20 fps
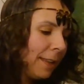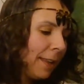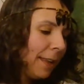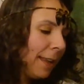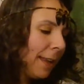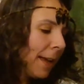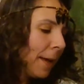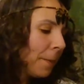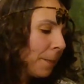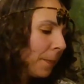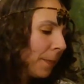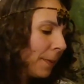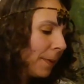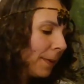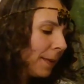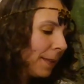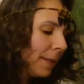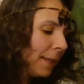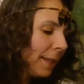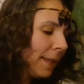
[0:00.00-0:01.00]
yeah,
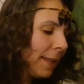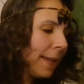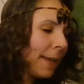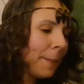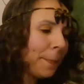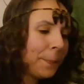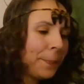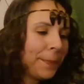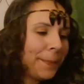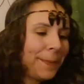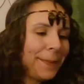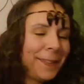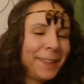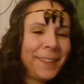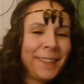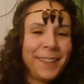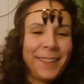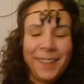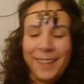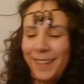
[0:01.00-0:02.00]
yep.
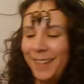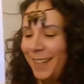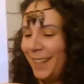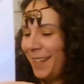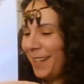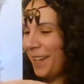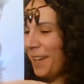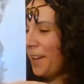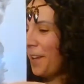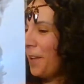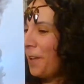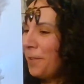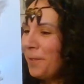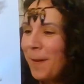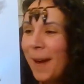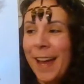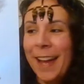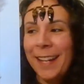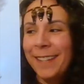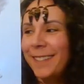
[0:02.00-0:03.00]
All
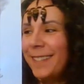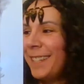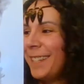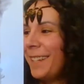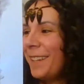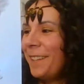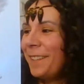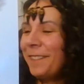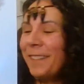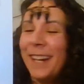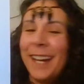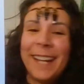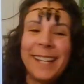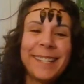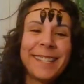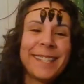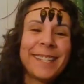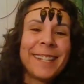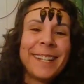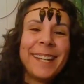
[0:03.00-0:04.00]
right. All
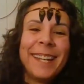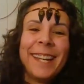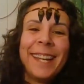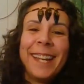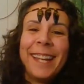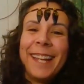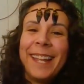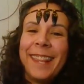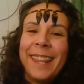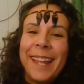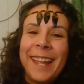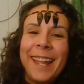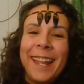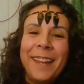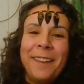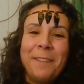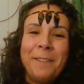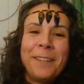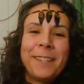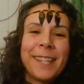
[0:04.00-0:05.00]
right.
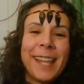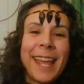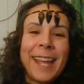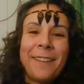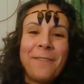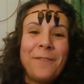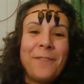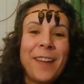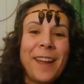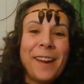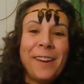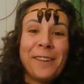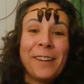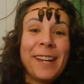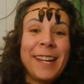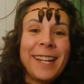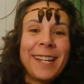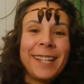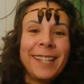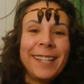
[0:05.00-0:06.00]
It was like
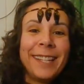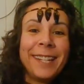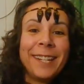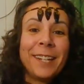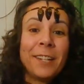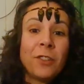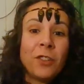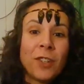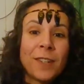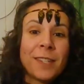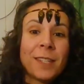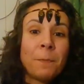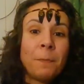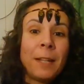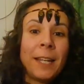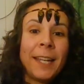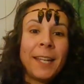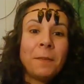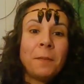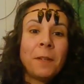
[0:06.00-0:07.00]
very clear, just
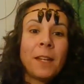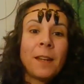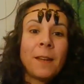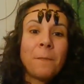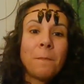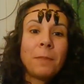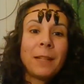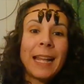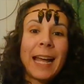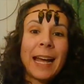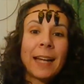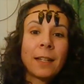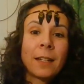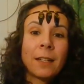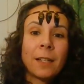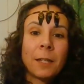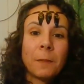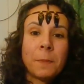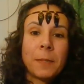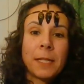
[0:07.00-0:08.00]
plain
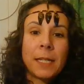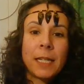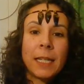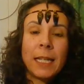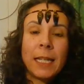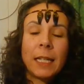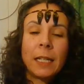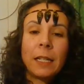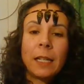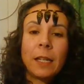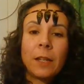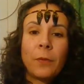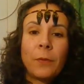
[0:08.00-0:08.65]
black obsidian